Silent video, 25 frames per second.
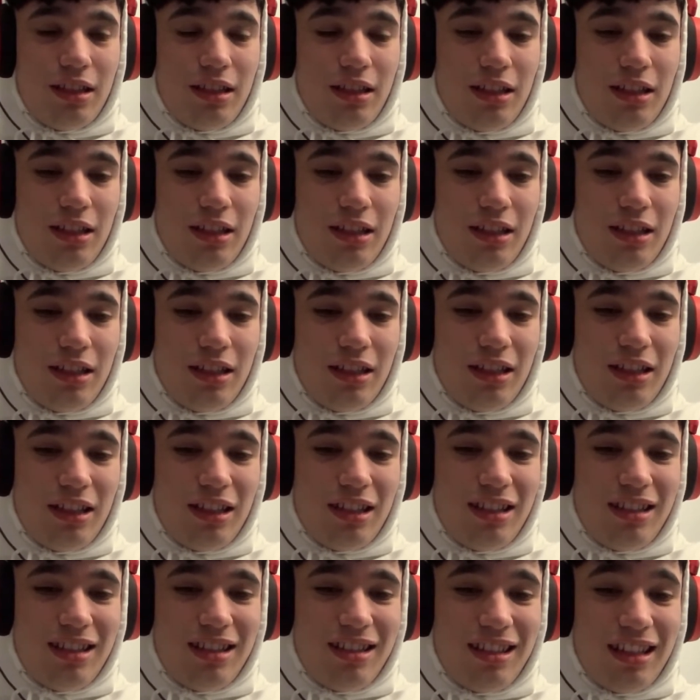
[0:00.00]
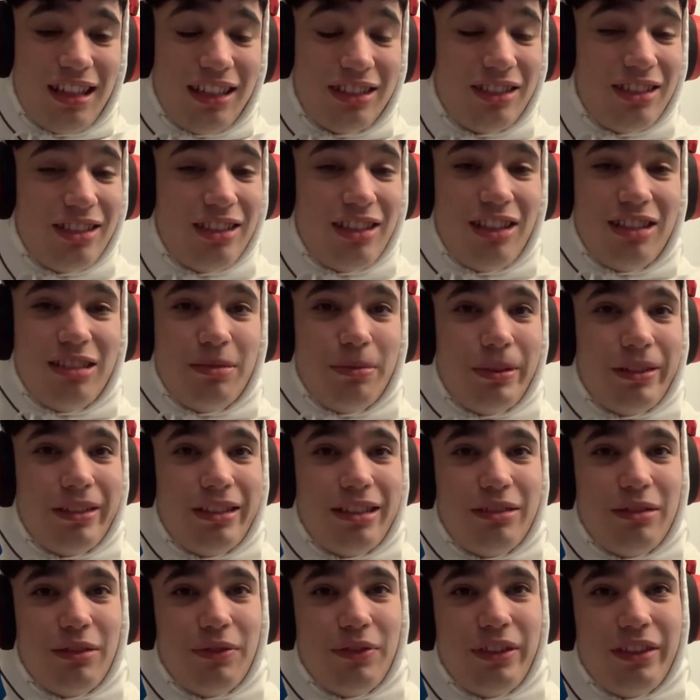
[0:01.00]
I don't know, to be
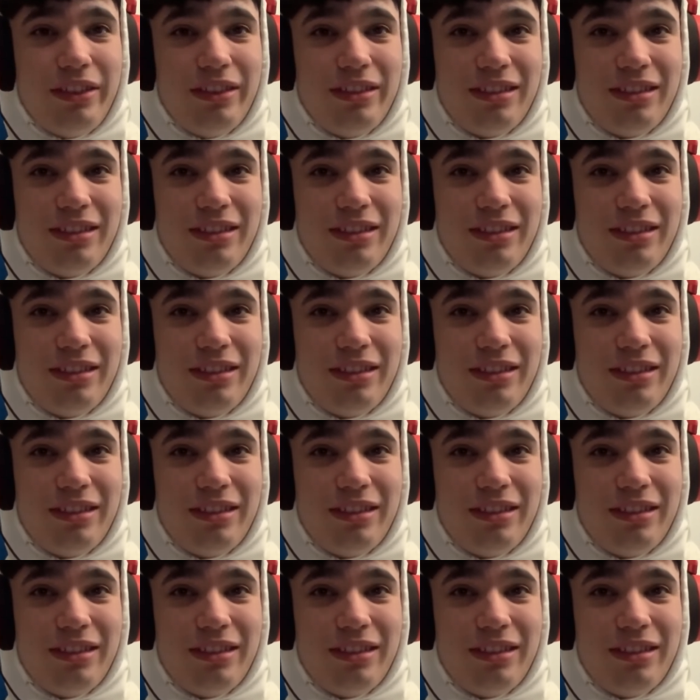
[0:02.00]
honest with you.